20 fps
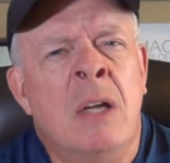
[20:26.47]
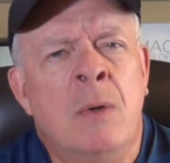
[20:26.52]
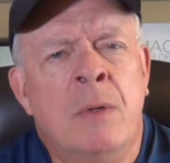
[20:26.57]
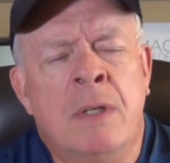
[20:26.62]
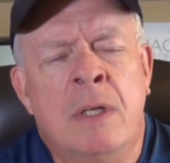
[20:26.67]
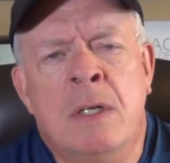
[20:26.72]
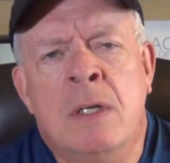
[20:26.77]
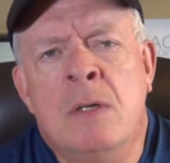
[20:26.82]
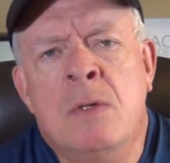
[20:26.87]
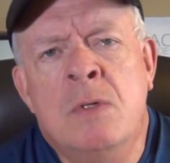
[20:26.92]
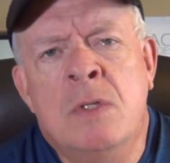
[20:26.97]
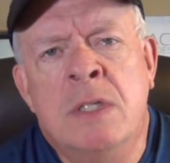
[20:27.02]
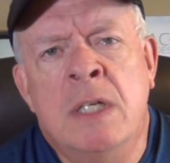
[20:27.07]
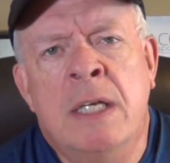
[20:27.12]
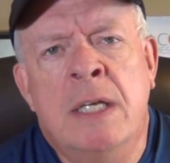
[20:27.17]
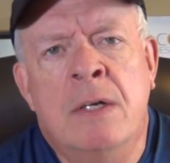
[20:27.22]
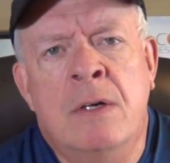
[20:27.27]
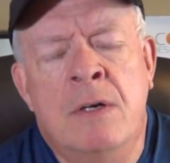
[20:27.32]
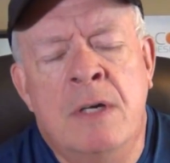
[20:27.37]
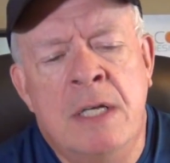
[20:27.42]
The
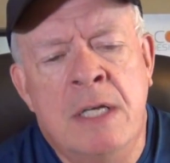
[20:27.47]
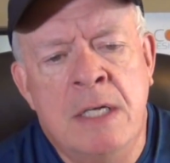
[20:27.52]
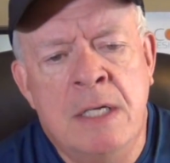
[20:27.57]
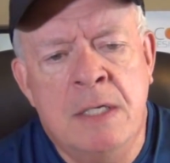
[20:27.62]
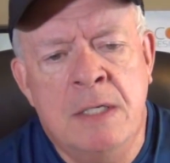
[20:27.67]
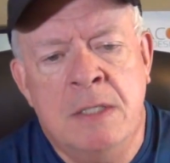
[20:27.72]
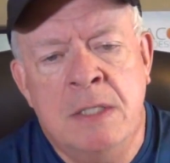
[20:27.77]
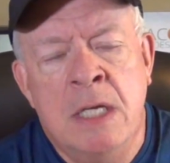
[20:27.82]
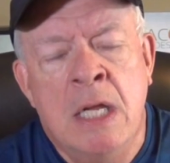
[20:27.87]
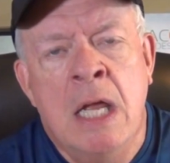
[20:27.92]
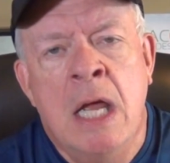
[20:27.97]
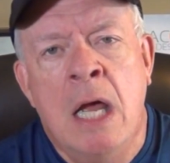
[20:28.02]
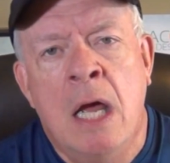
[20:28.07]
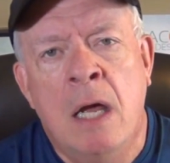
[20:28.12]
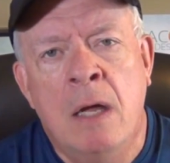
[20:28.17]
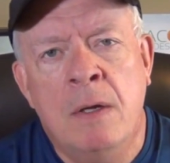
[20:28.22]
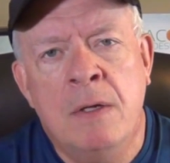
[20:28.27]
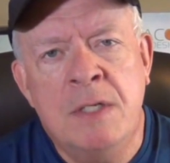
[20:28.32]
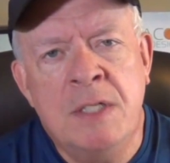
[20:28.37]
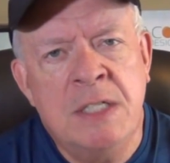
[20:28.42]
newsletter is
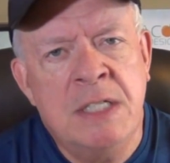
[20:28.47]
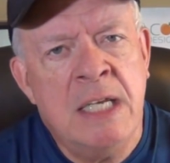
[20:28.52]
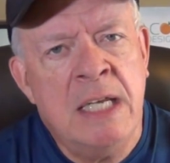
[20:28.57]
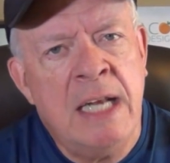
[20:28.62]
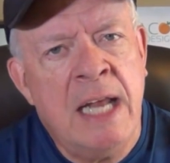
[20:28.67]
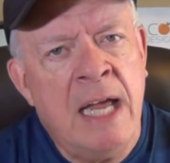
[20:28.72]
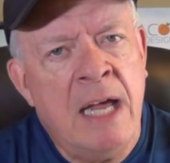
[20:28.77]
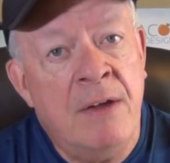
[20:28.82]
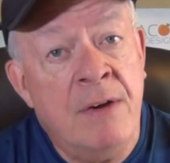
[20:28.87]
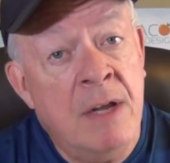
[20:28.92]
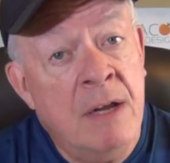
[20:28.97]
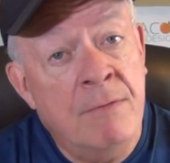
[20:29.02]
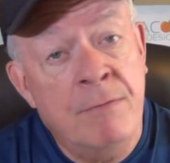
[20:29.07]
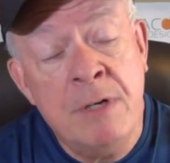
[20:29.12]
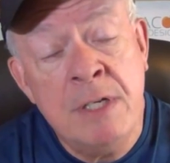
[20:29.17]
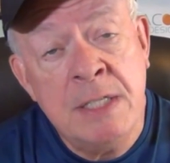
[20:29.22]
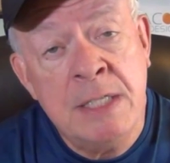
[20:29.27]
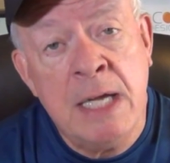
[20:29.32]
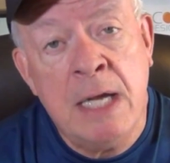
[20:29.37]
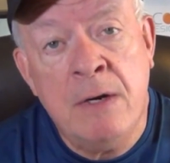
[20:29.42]
sent out
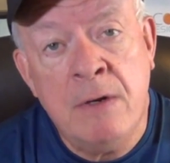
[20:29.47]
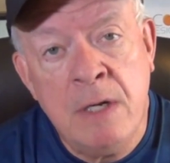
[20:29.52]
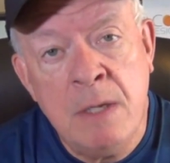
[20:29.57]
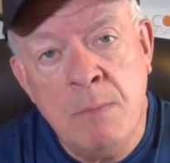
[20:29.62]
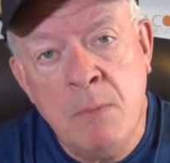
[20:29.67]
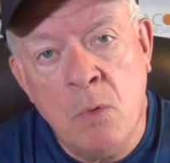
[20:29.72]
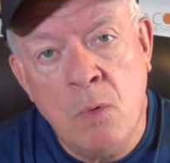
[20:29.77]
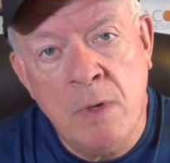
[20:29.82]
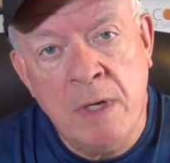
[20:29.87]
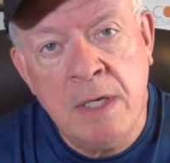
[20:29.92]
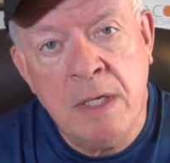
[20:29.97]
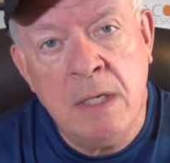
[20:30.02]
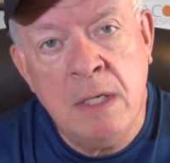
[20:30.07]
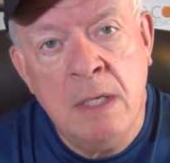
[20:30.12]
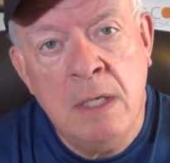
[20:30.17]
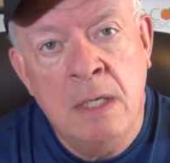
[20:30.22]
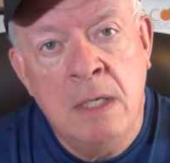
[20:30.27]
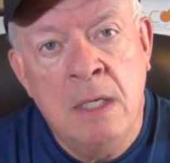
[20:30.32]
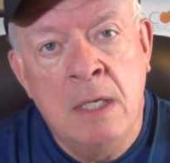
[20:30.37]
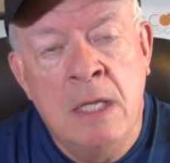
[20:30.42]
every Saturday morning.